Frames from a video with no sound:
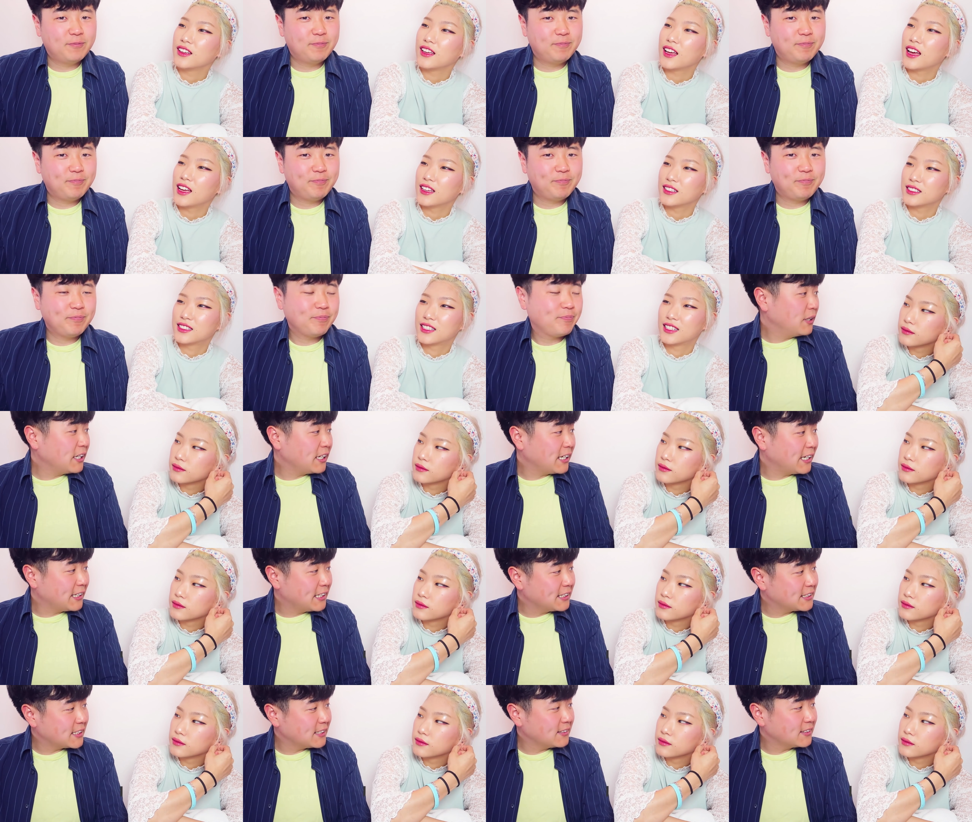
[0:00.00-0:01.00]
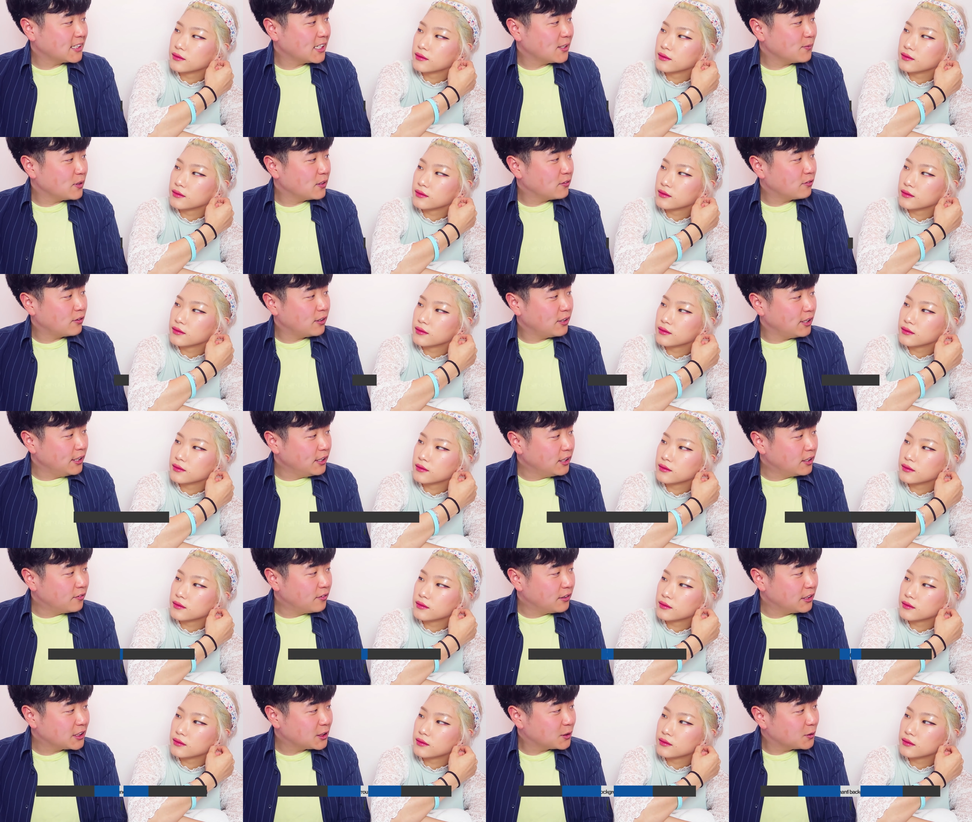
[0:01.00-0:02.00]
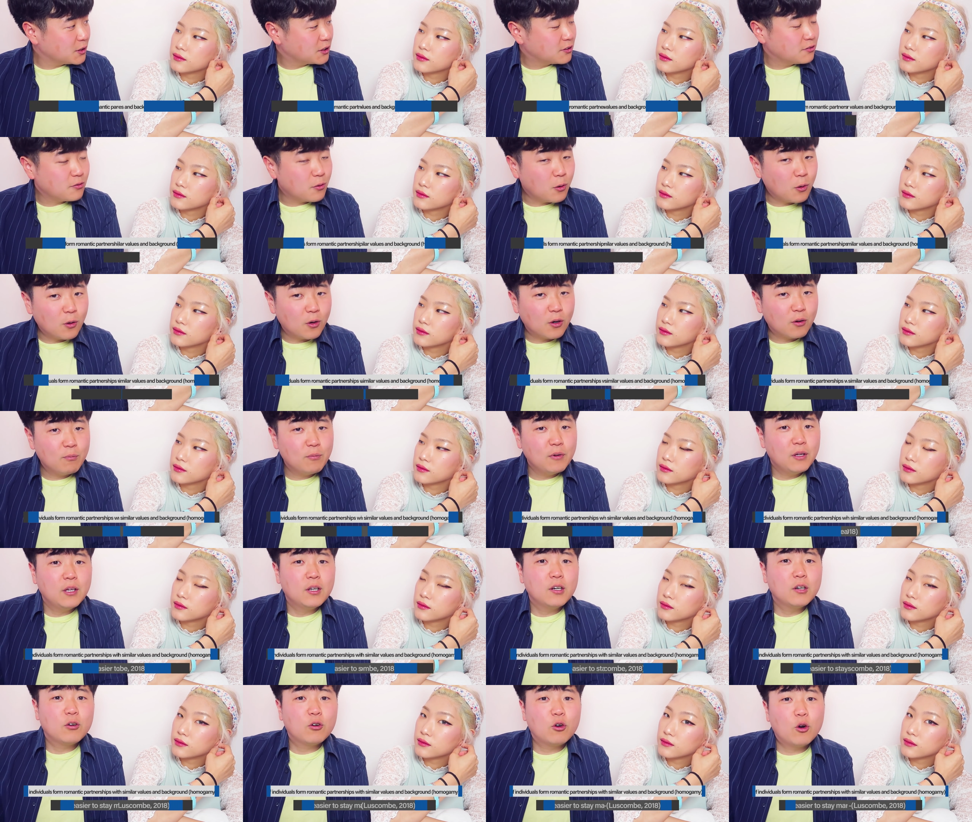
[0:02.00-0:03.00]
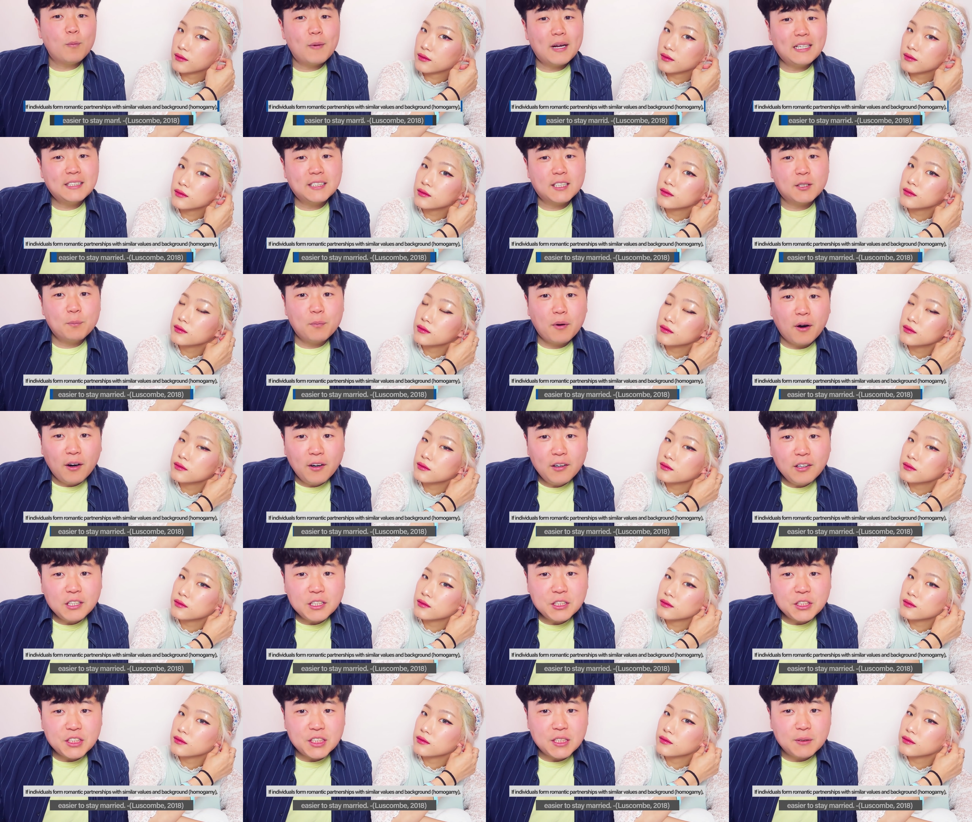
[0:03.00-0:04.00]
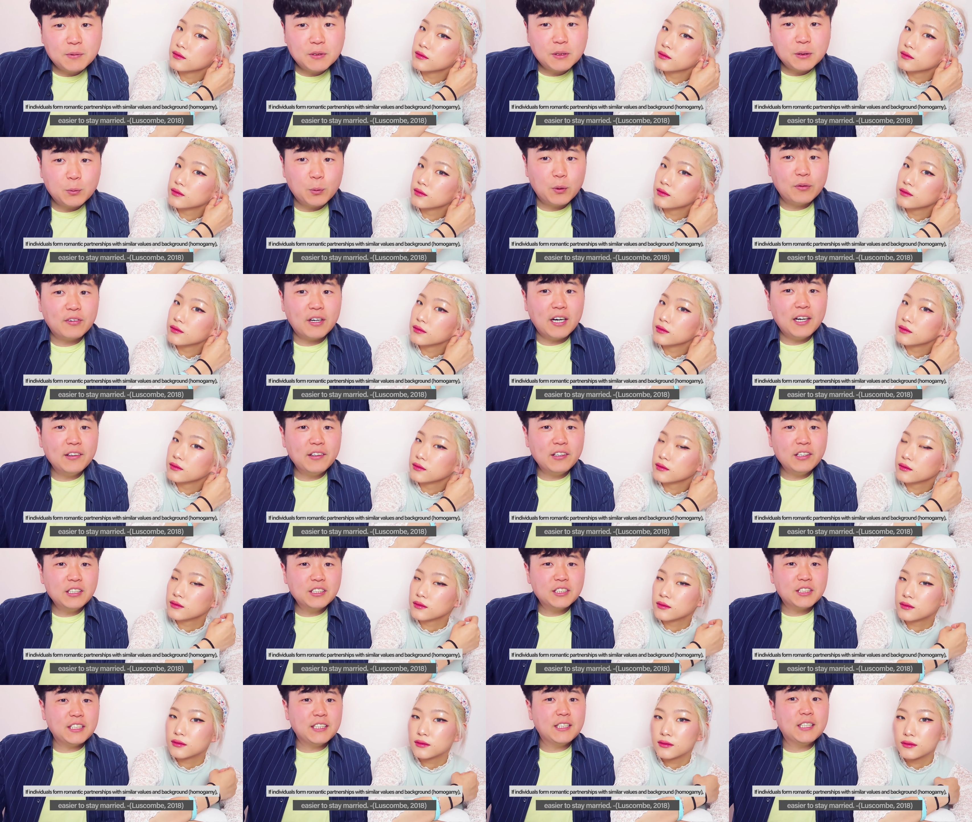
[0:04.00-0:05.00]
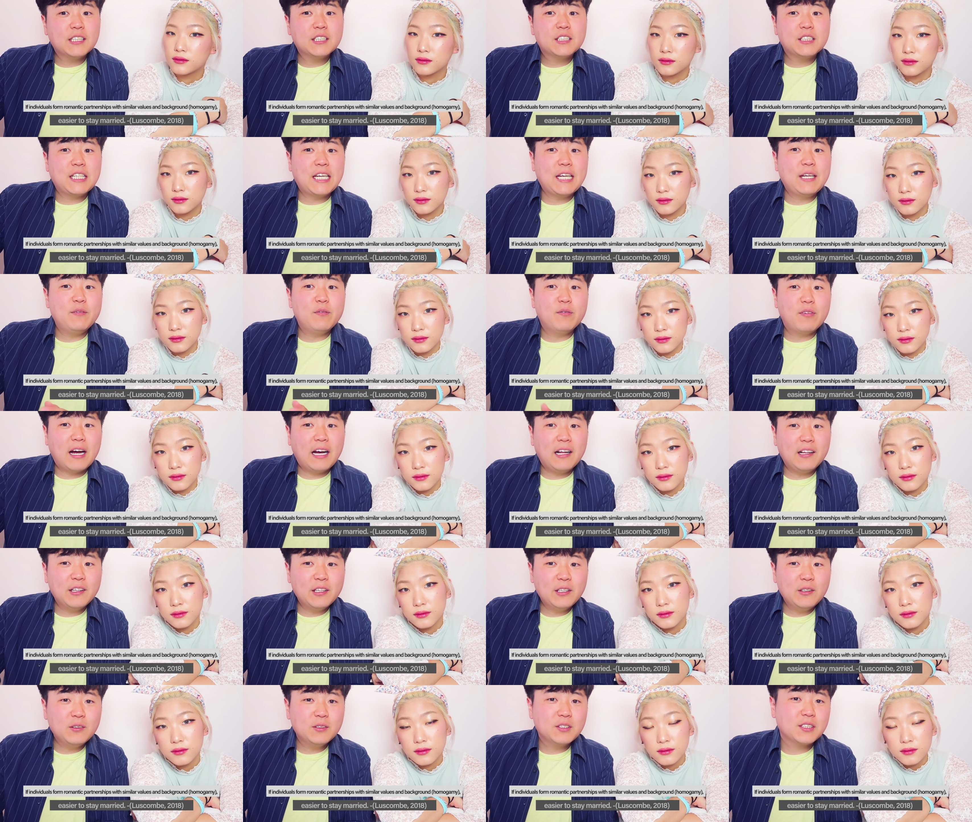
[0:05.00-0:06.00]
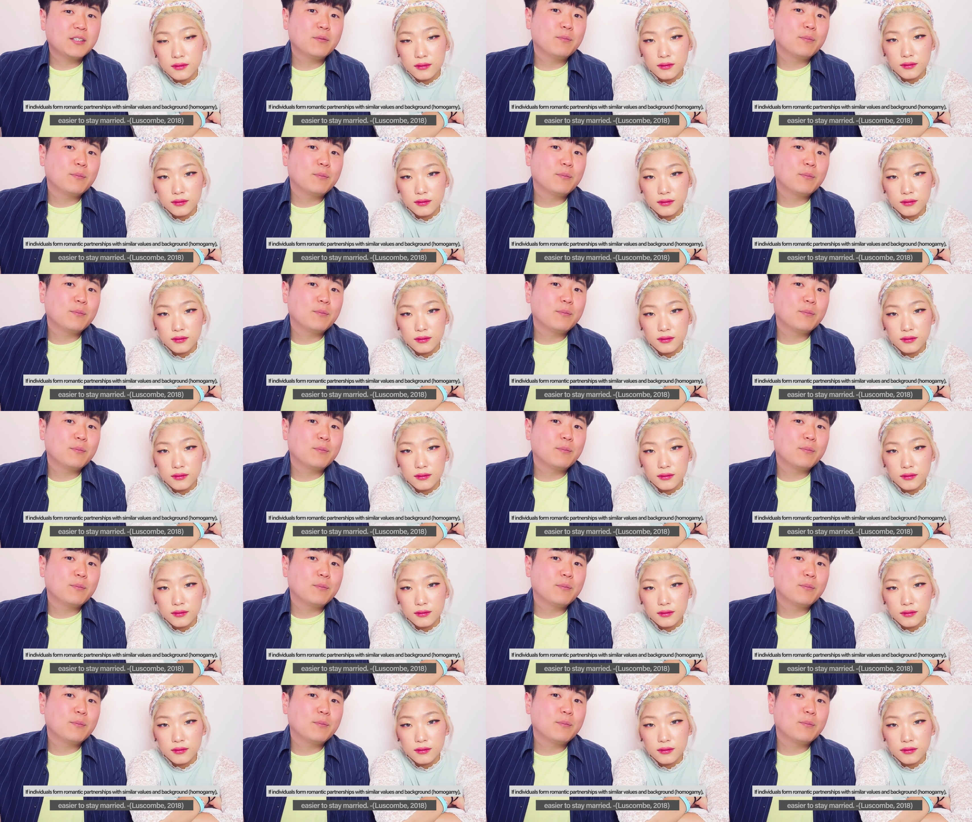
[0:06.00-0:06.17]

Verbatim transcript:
Speaker 1: Yes. But at the same time, if individuals form romantic partnerships with others in the same values